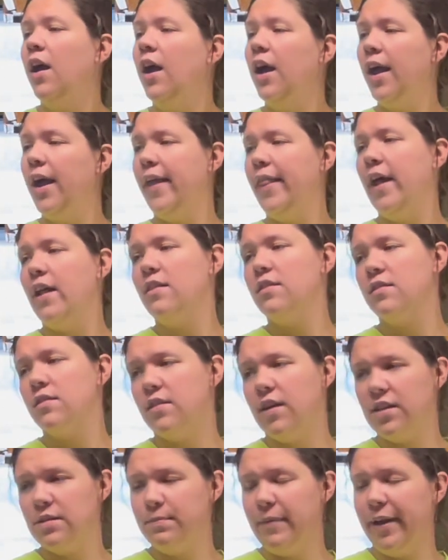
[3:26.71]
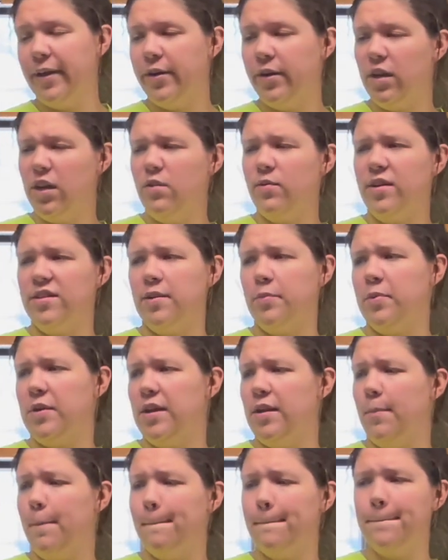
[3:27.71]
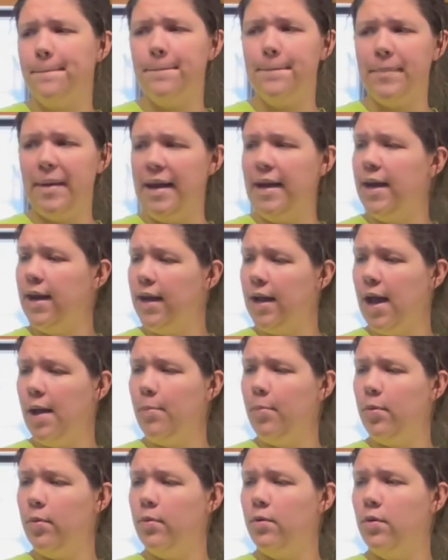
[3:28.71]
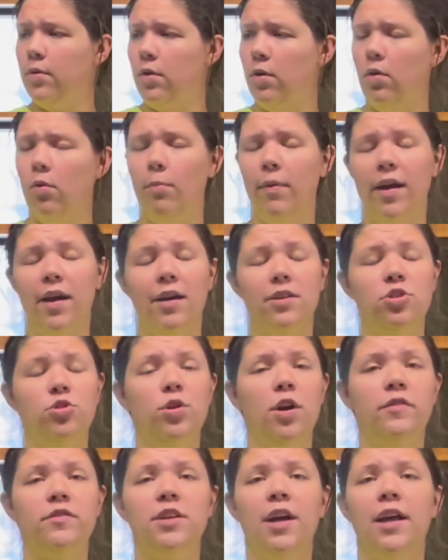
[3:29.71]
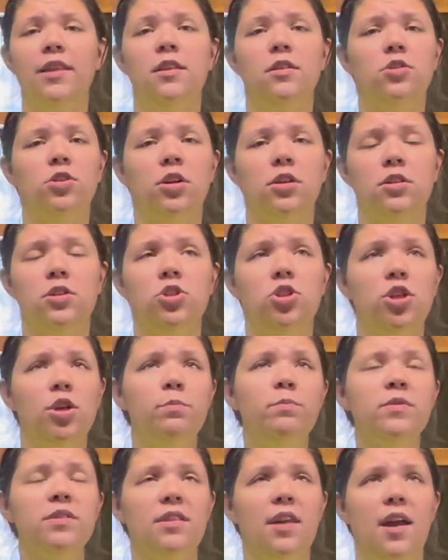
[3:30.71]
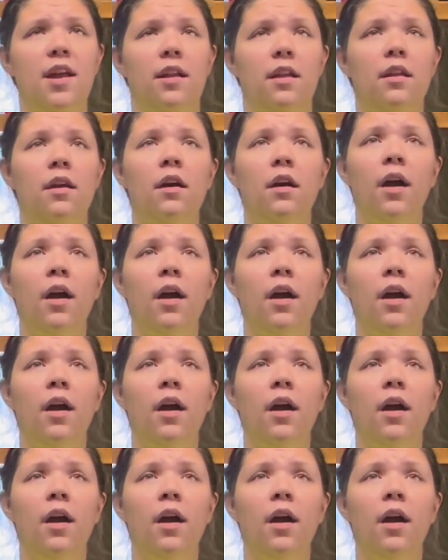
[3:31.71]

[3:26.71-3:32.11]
And that's my cookie recipe. Beat it up. Oh my gosh, you have to add the chocolate chips then.